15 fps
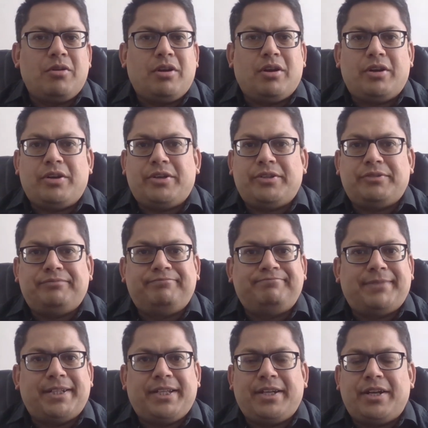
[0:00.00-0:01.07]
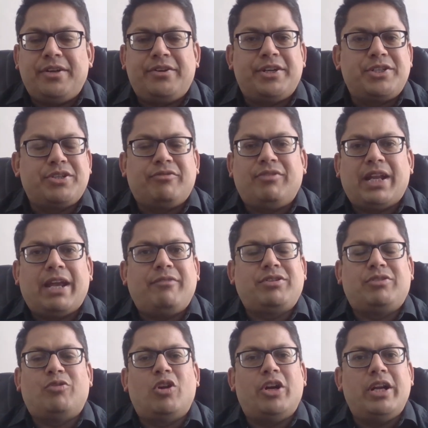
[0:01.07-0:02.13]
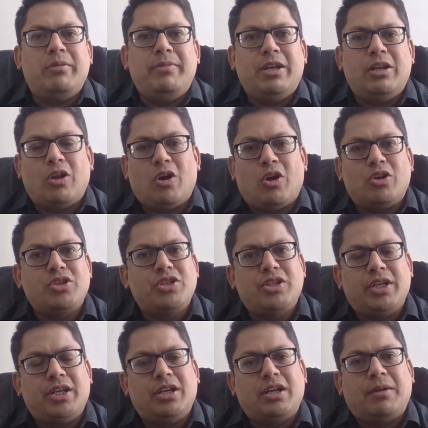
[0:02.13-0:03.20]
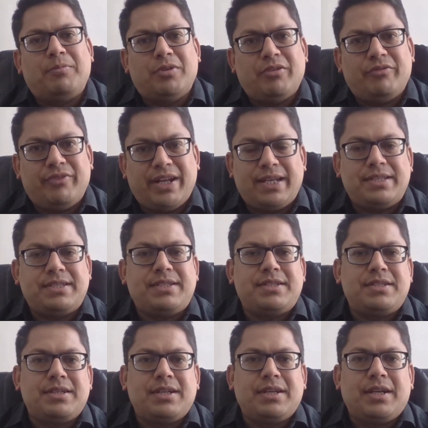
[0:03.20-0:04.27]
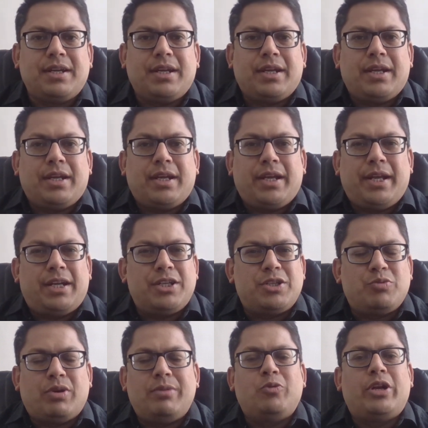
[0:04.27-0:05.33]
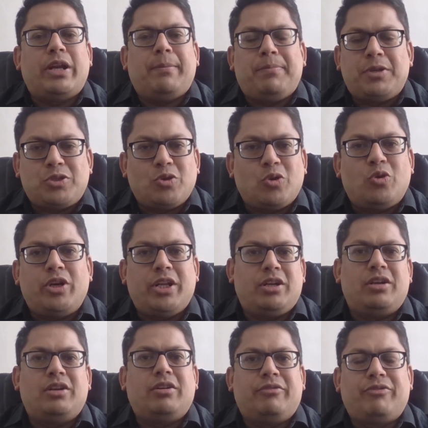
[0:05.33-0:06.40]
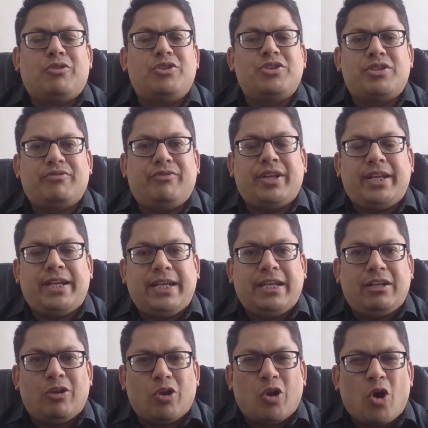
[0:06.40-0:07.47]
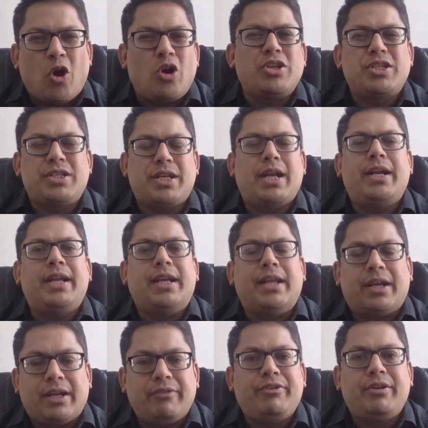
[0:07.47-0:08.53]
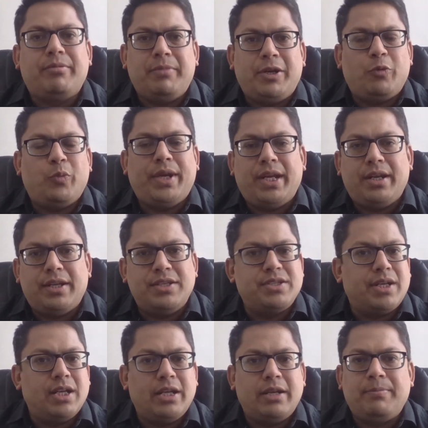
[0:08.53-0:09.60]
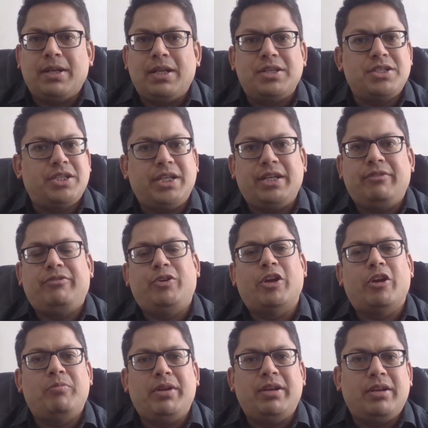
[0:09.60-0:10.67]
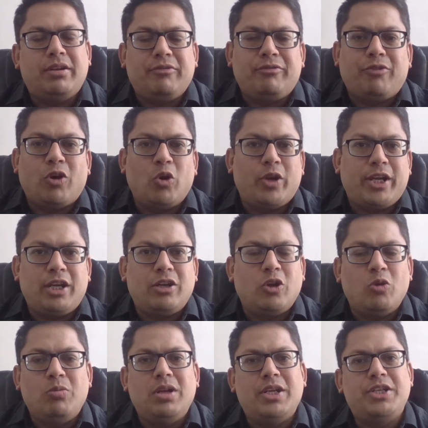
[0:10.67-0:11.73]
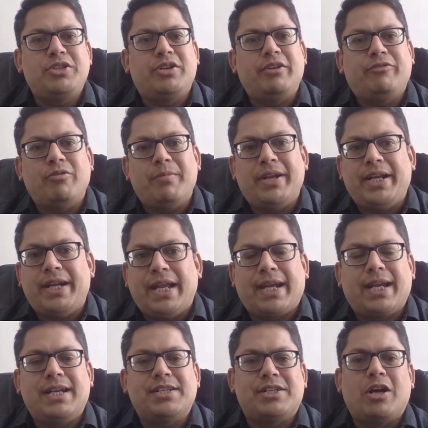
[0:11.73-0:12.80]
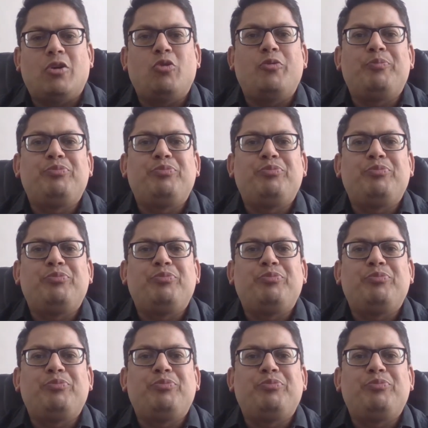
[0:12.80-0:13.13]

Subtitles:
I think hundreds of lives have already been lost in a couple of days. It is one more episode in, of course, a very long-standing rift between Israel and Palestine, if you have been following global history for many decades now.